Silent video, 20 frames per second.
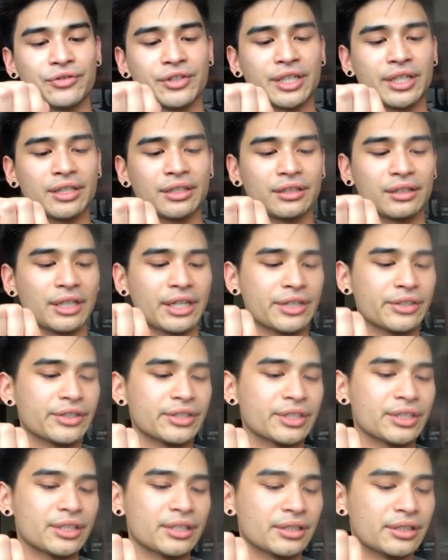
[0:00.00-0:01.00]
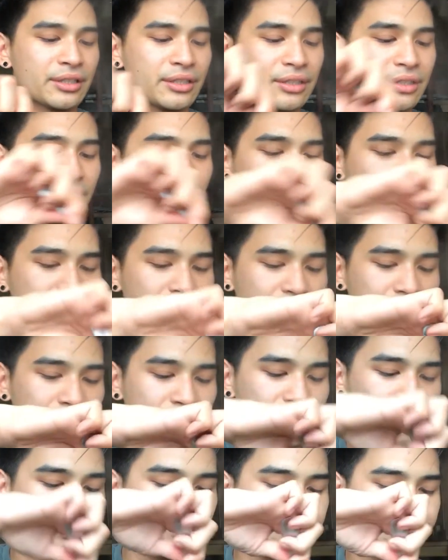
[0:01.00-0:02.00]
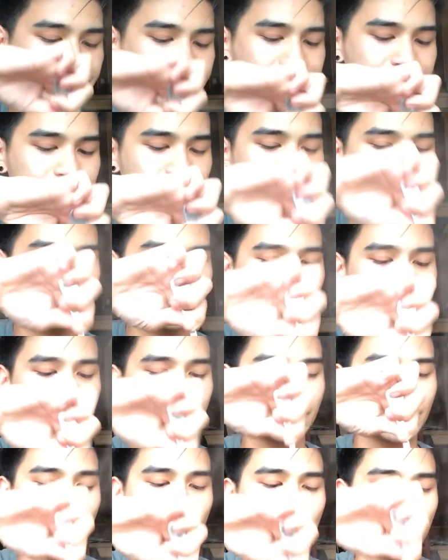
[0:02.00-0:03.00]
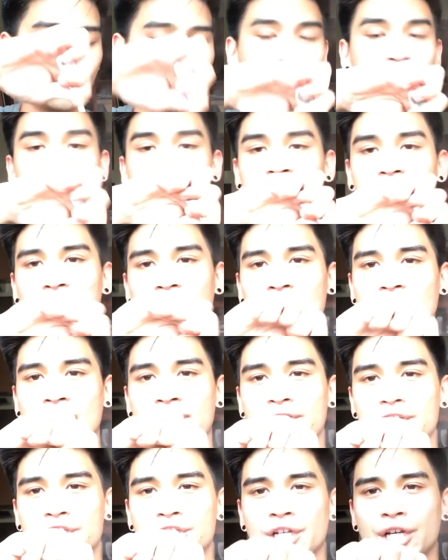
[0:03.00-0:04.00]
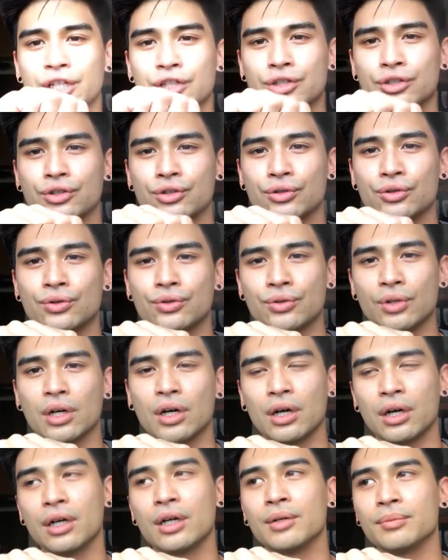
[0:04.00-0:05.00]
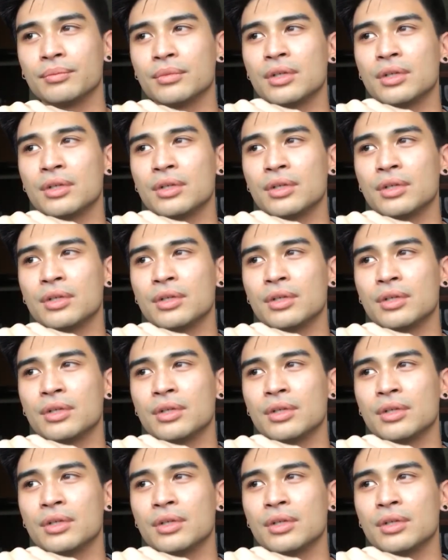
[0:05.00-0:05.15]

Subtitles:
she's freaking hilarious. So hopefully I'll have a chance to